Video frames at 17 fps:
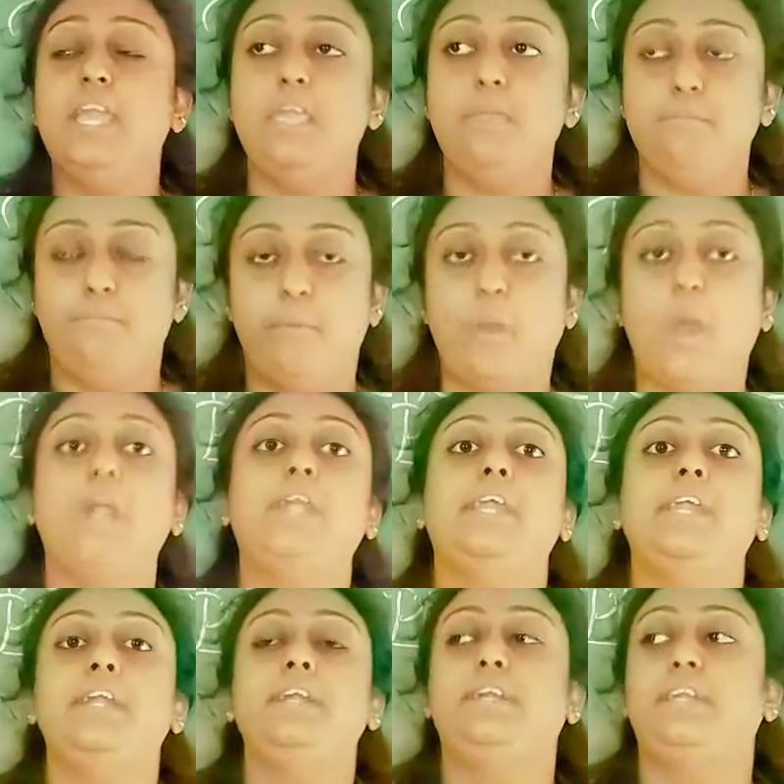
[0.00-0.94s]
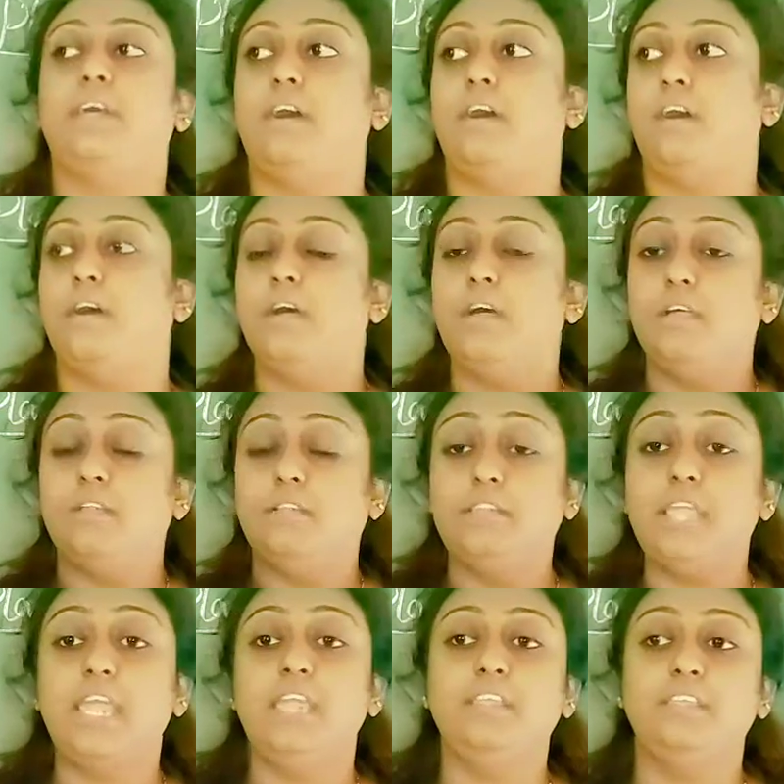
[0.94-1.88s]
important
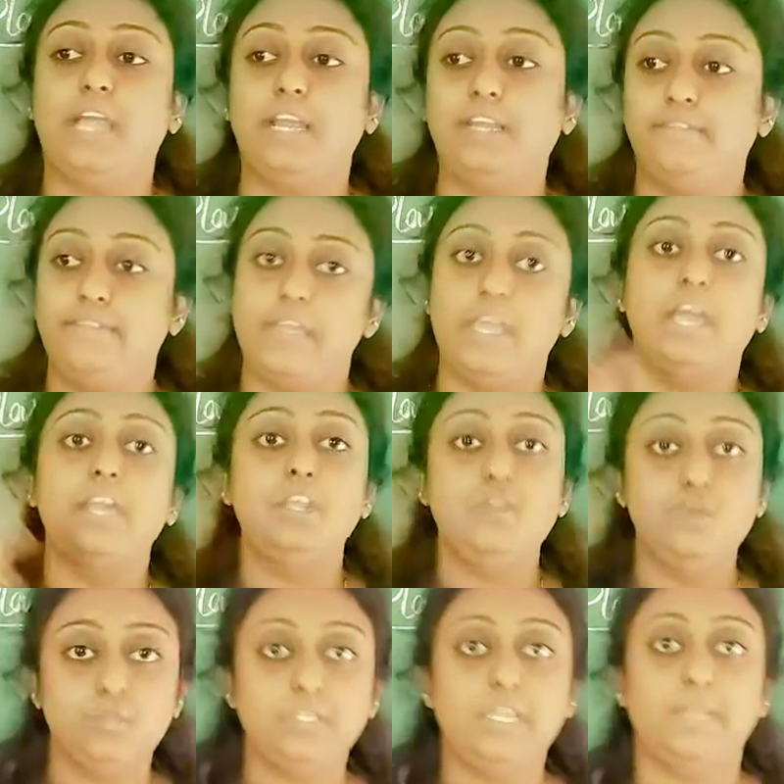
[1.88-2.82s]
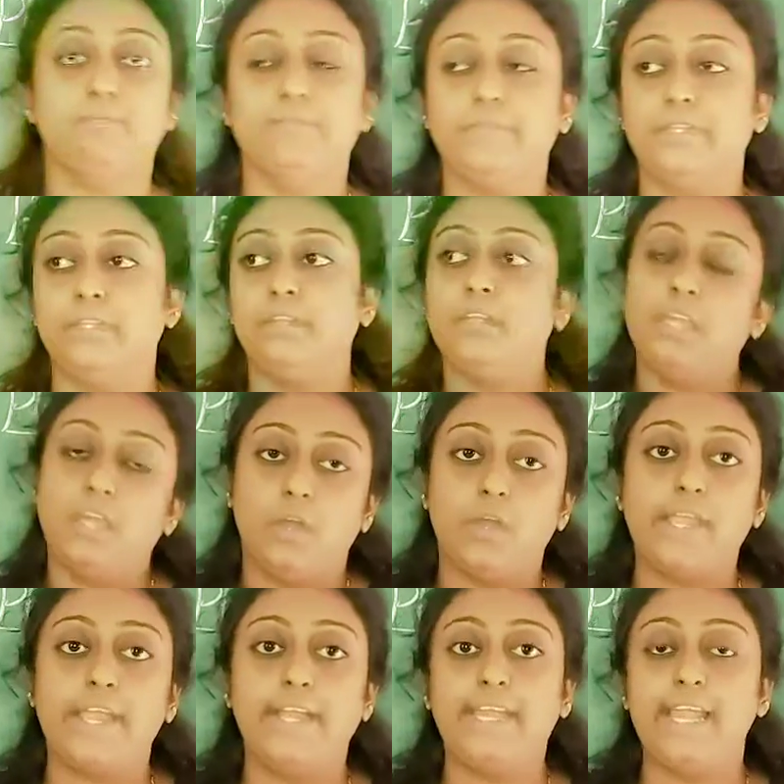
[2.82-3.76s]
thing that we are using.
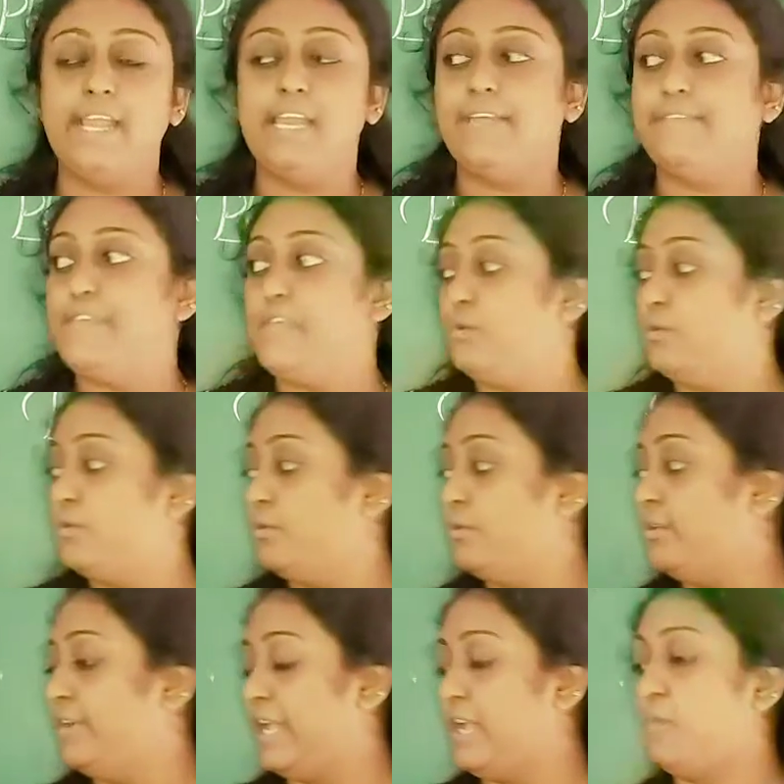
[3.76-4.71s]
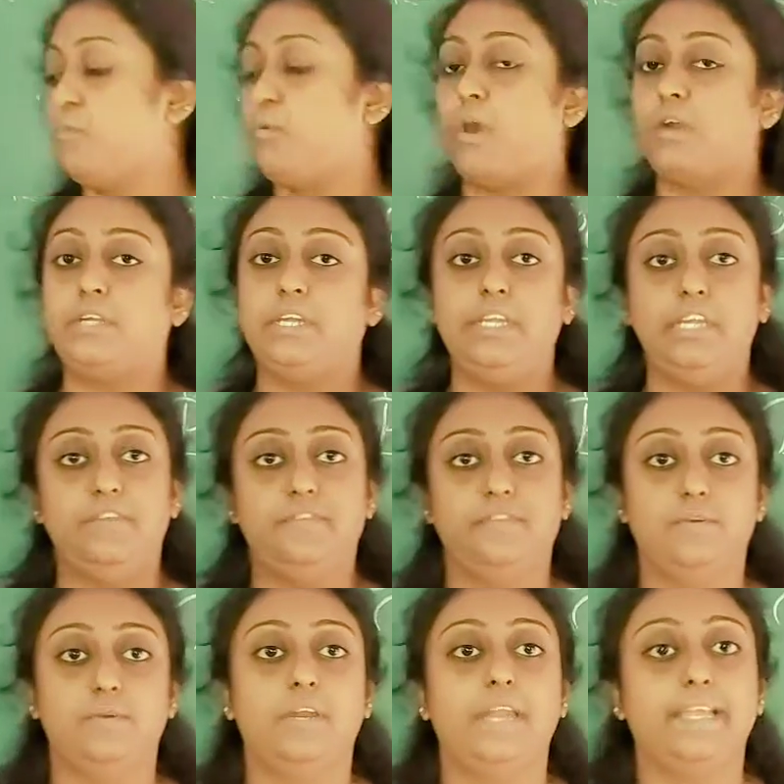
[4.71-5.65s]
Okay, daily you drink water, eat
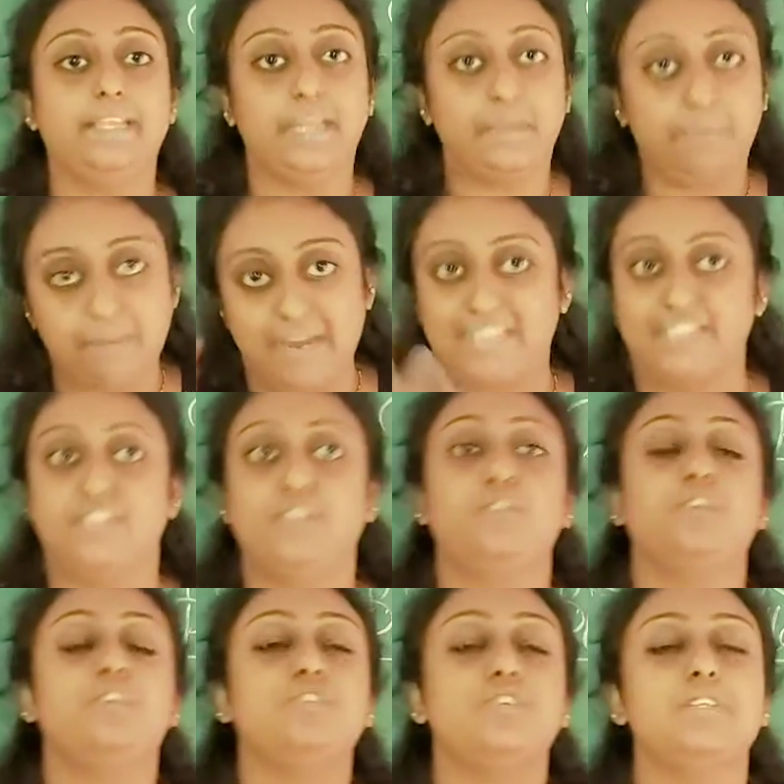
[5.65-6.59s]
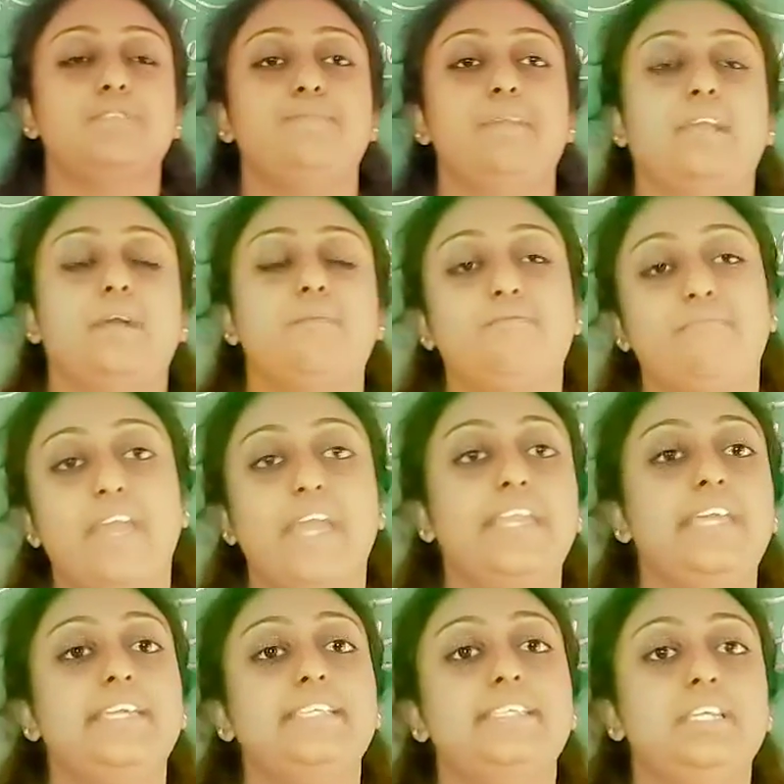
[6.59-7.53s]
food, like that. Plastic also has become
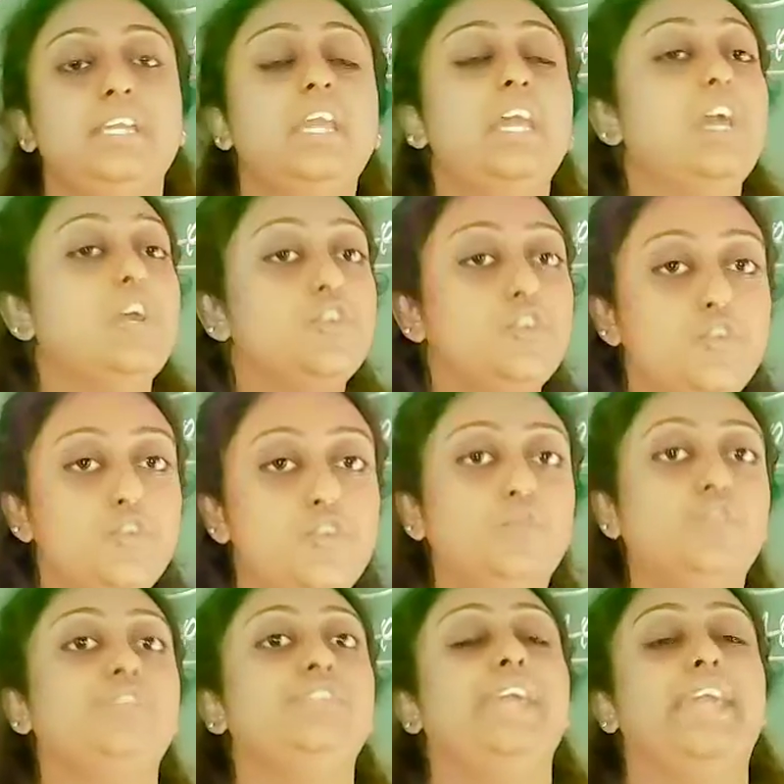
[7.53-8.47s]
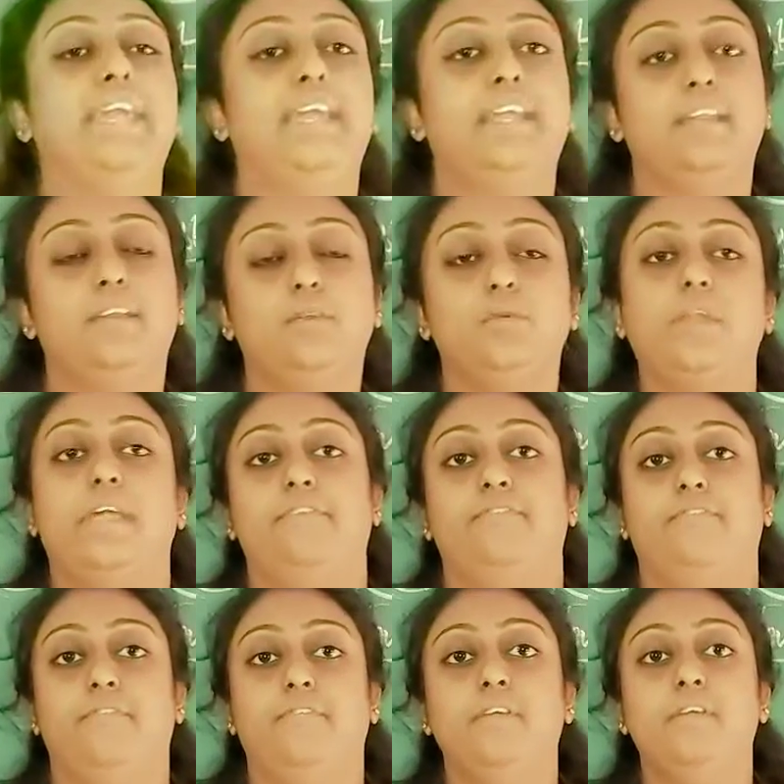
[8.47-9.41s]
very easy to use day and night.
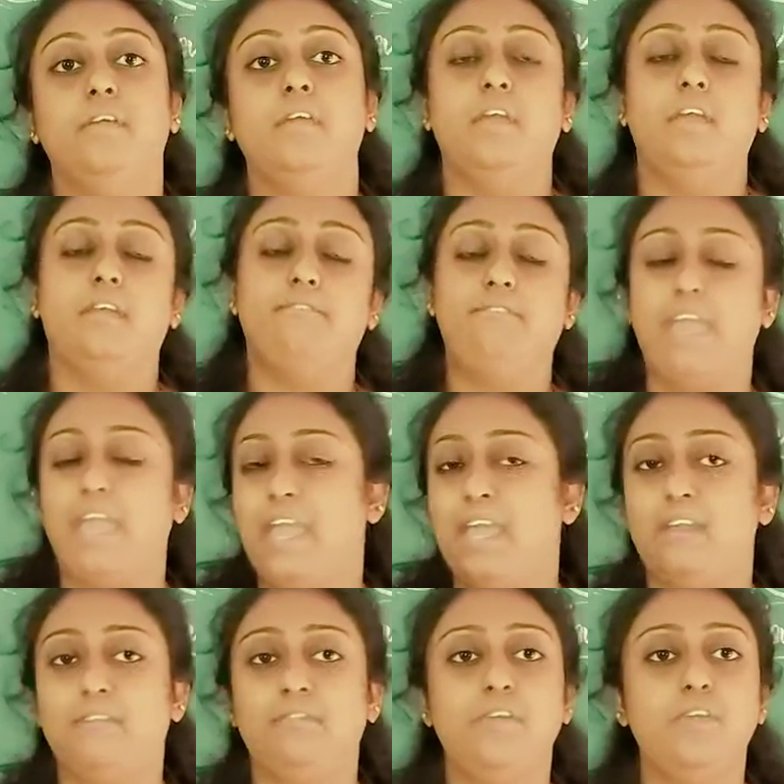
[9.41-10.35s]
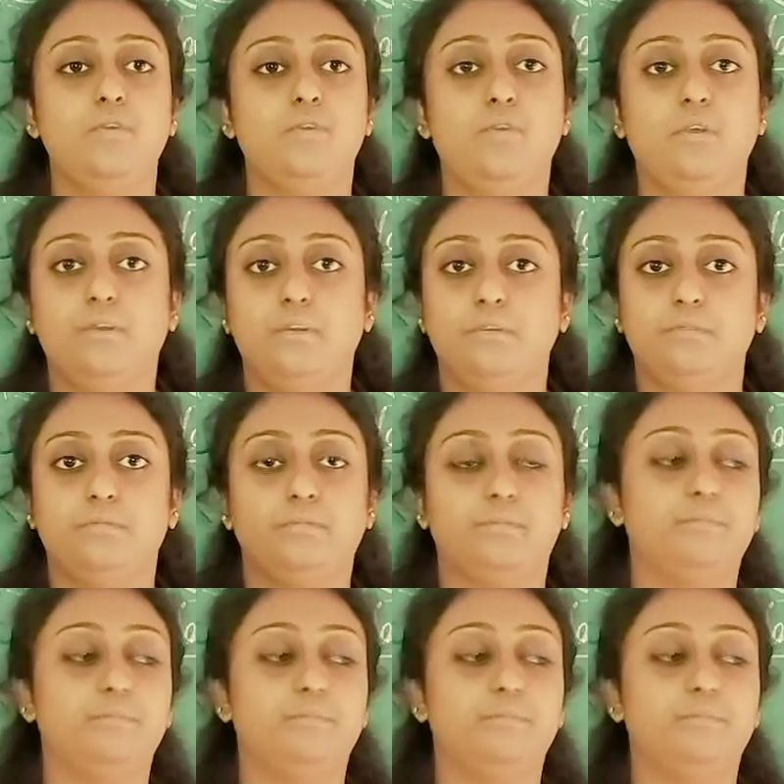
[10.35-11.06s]
Wherever you go,